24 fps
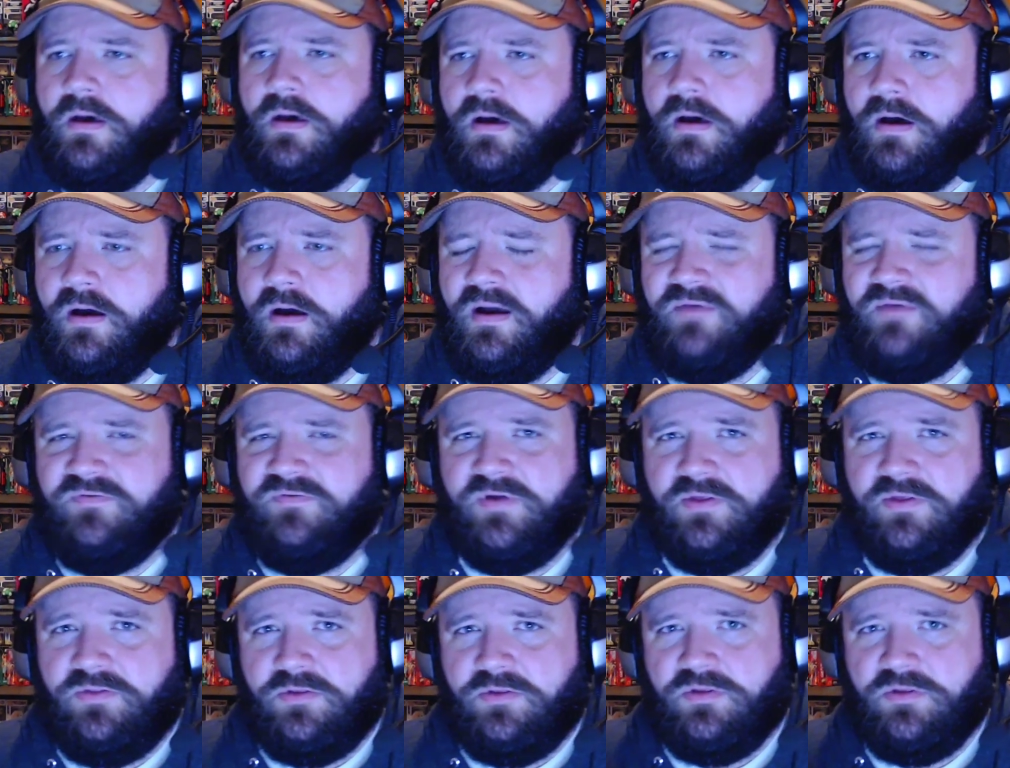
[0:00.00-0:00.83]
Uh, I
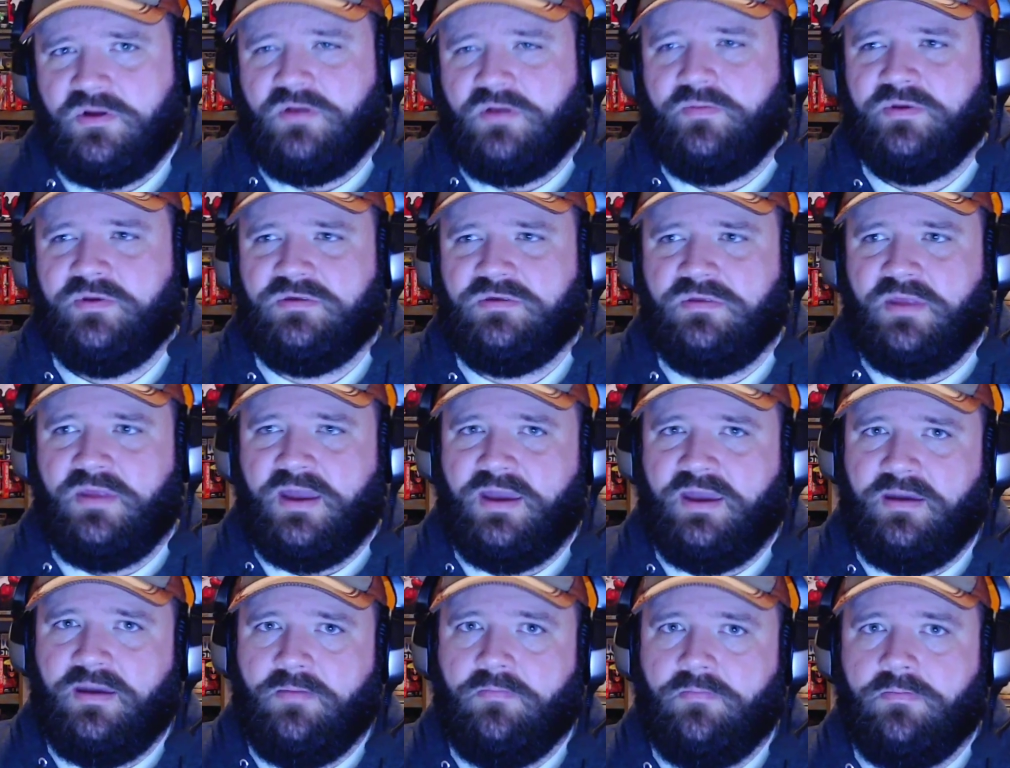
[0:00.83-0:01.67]
forget the gentleman's
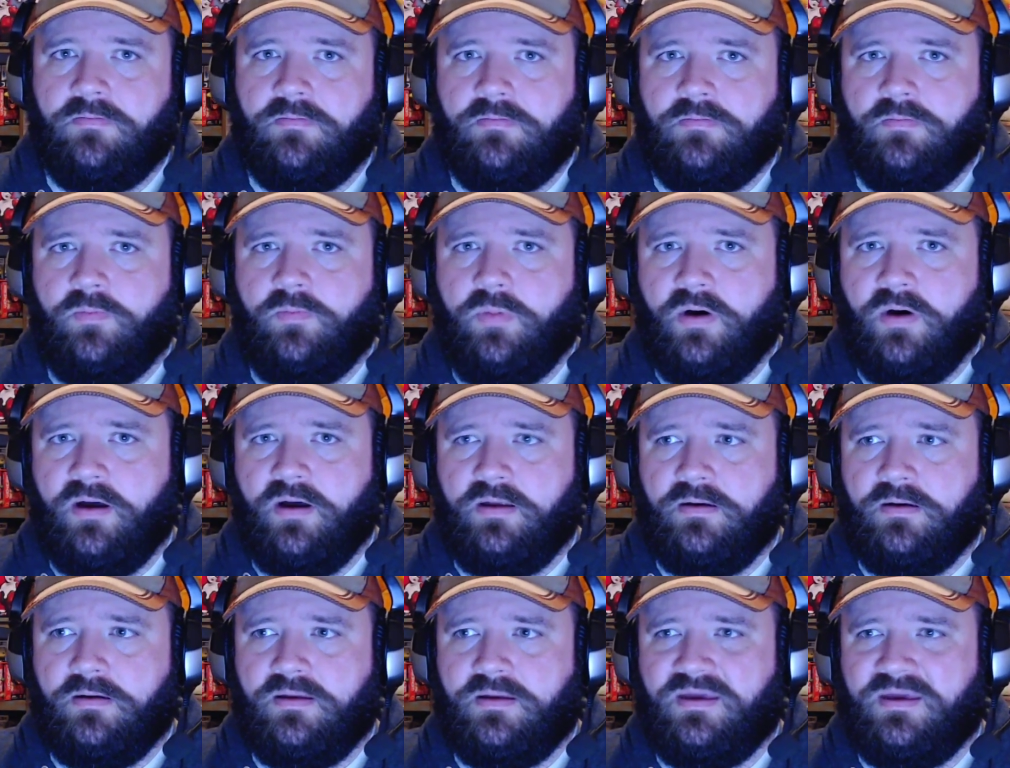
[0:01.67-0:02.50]
name, but
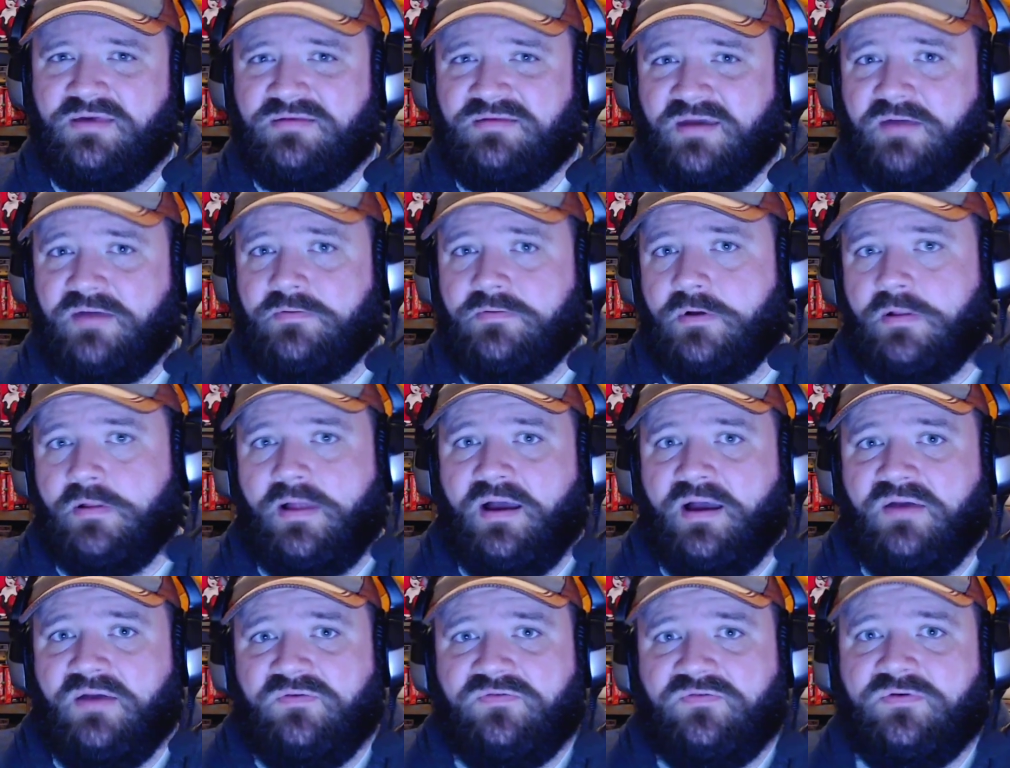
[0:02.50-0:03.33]
he saved her
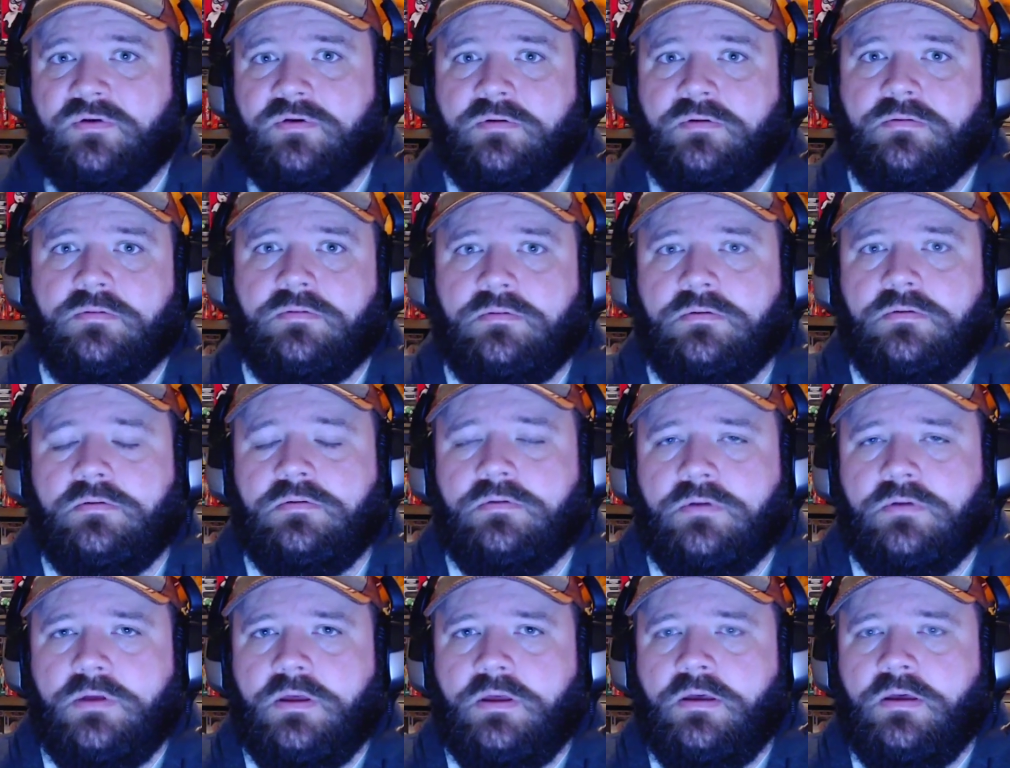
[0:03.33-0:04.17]
life
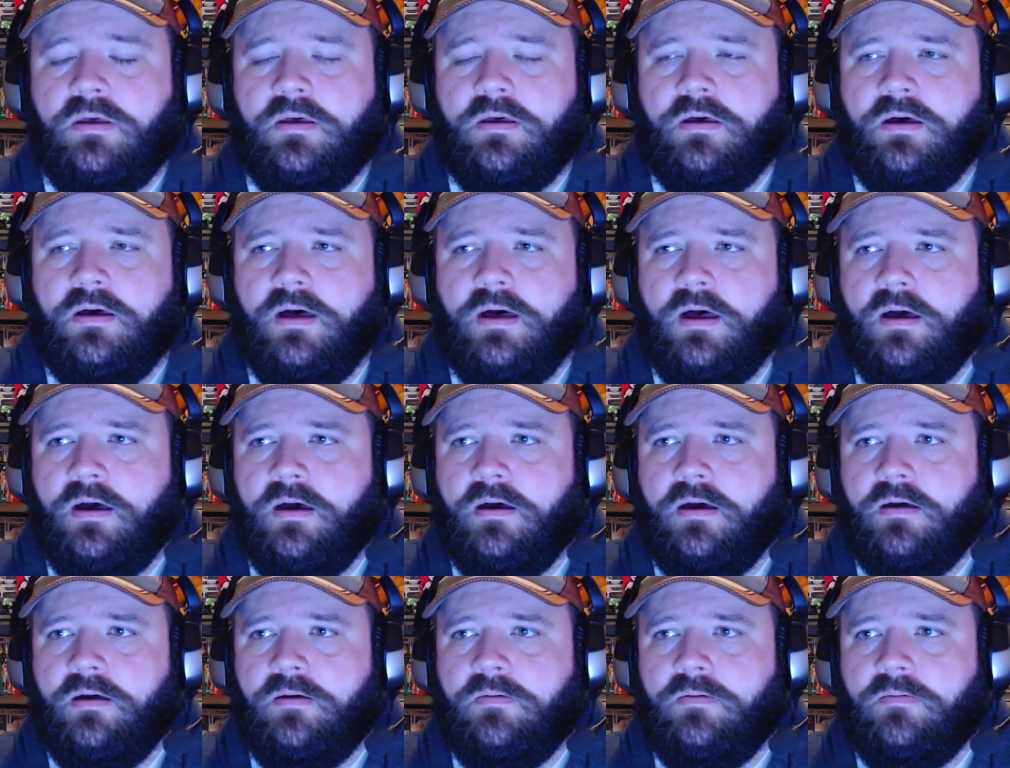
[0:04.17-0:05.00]

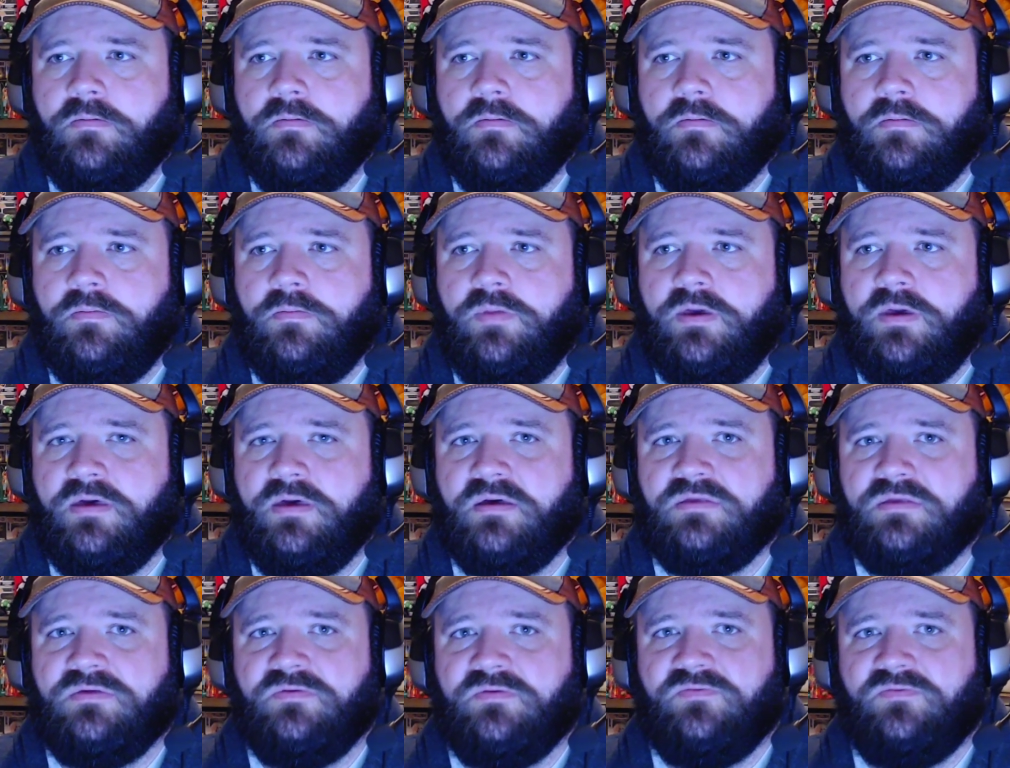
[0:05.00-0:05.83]
uh,
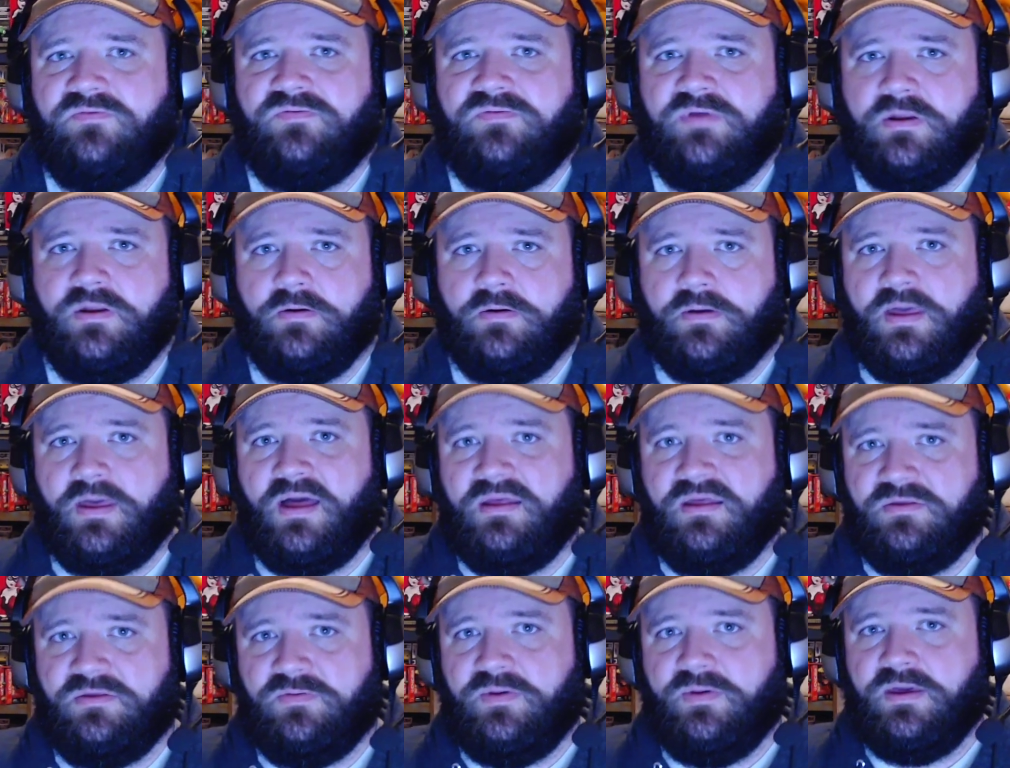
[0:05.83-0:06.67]
because of you know
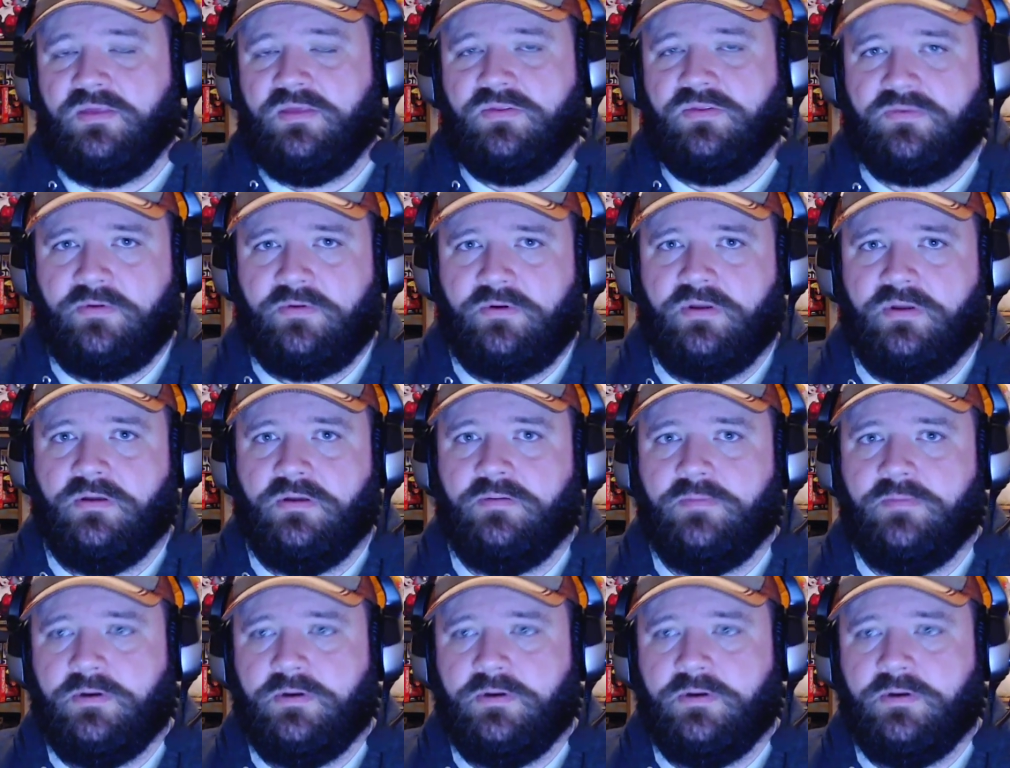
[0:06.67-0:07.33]
God speaking through him.